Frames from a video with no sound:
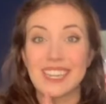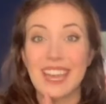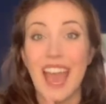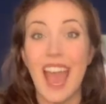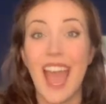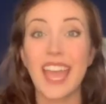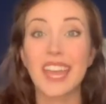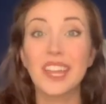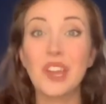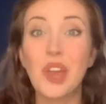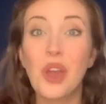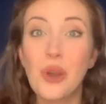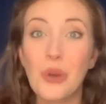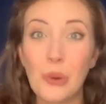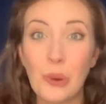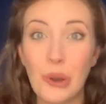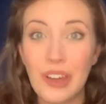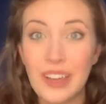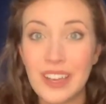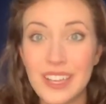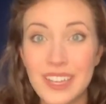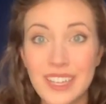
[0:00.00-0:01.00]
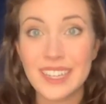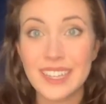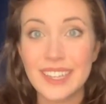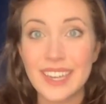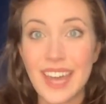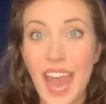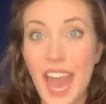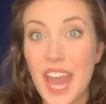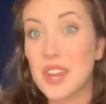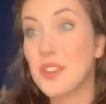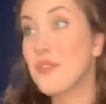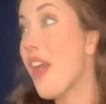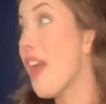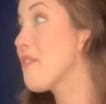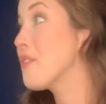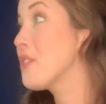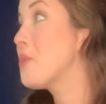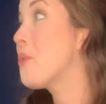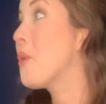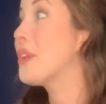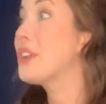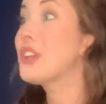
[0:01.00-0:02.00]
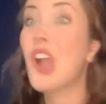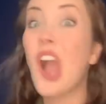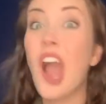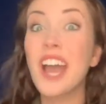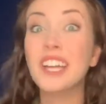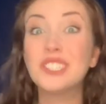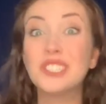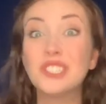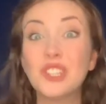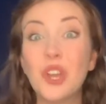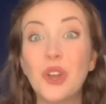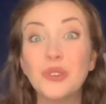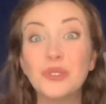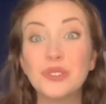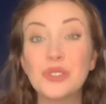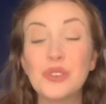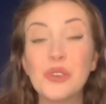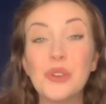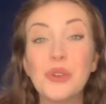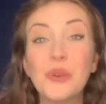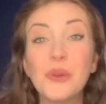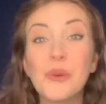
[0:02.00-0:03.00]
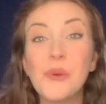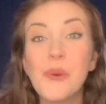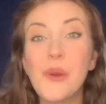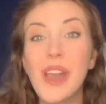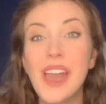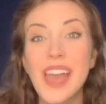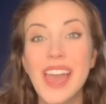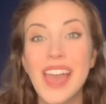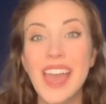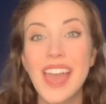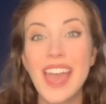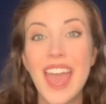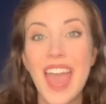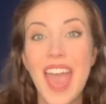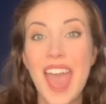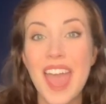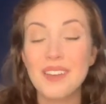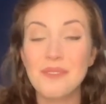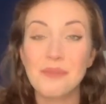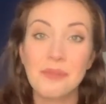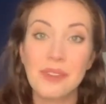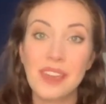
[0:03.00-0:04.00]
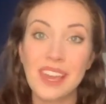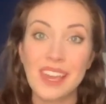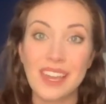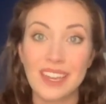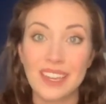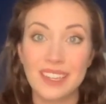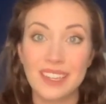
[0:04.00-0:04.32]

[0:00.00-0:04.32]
I know. Out of everyone, God chose you and me.